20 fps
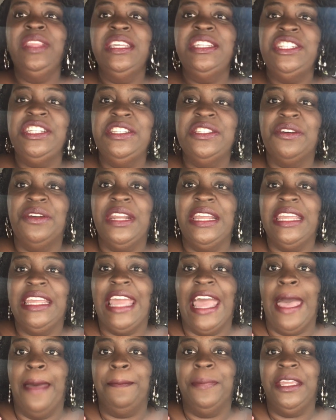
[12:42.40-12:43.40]
She's on a
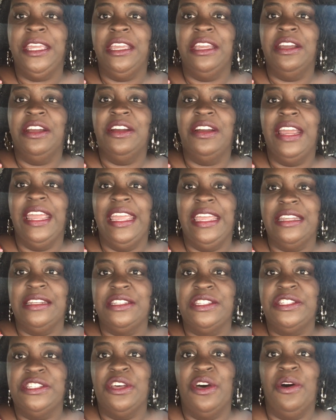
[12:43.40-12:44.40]
gap year,
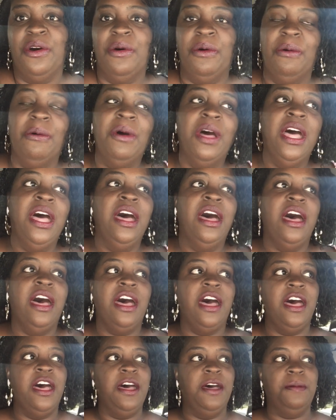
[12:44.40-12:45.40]
and so
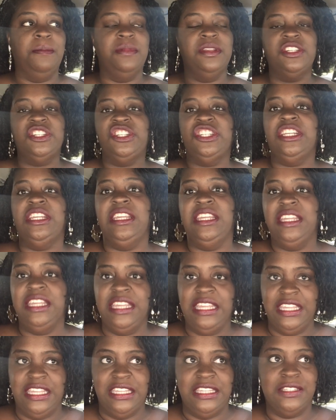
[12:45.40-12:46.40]
um,
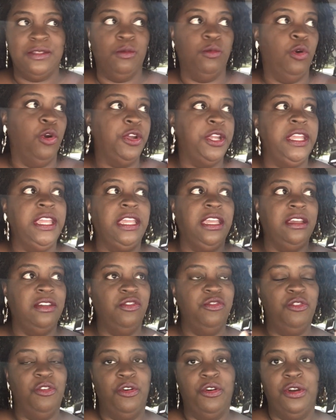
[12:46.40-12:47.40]
she is
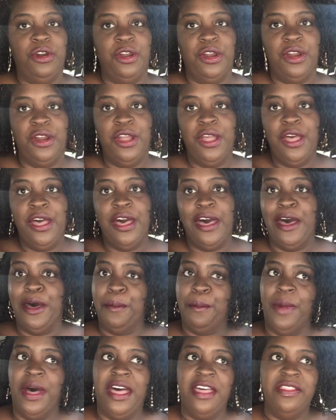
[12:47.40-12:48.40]
working for
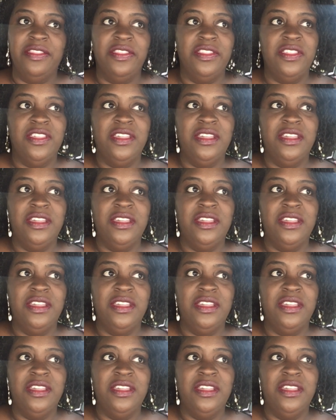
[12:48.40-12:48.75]
a month,